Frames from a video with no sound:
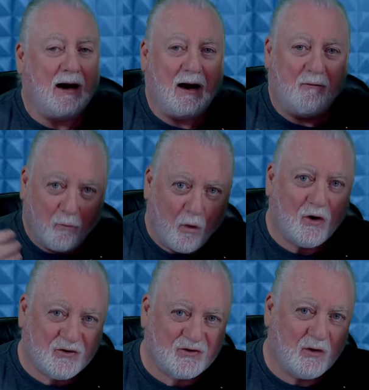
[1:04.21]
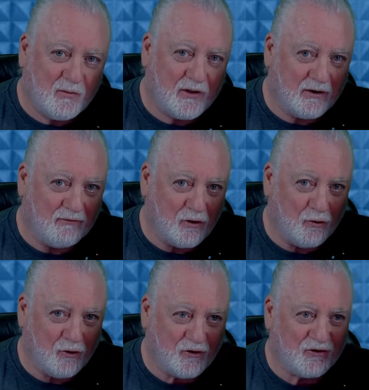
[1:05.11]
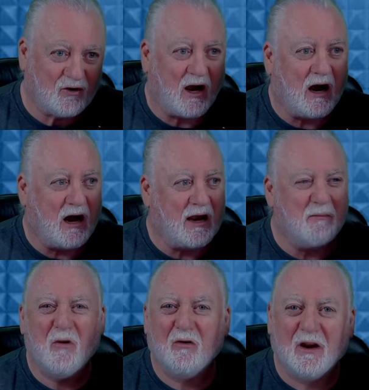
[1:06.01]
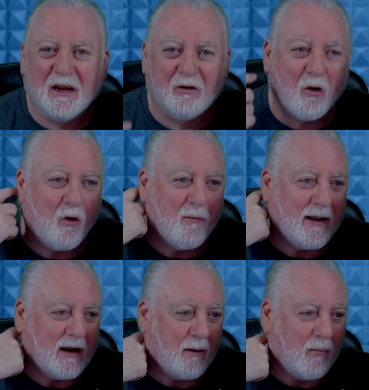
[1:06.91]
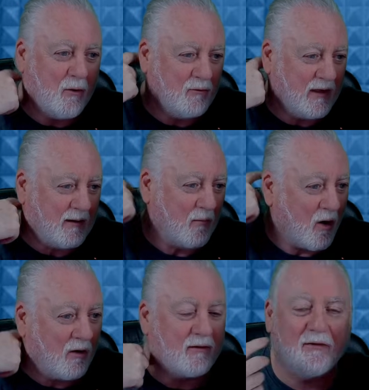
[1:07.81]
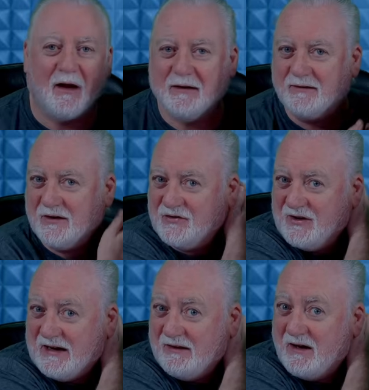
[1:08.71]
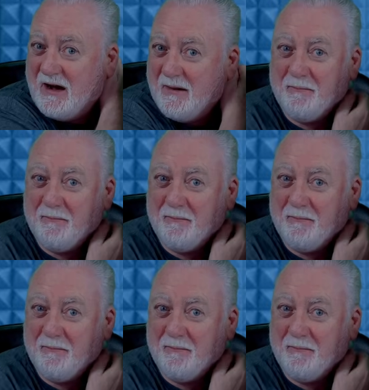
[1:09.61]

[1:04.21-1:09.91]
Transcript: I've watched some of the reviews and I'm not going to comment about them other than to say that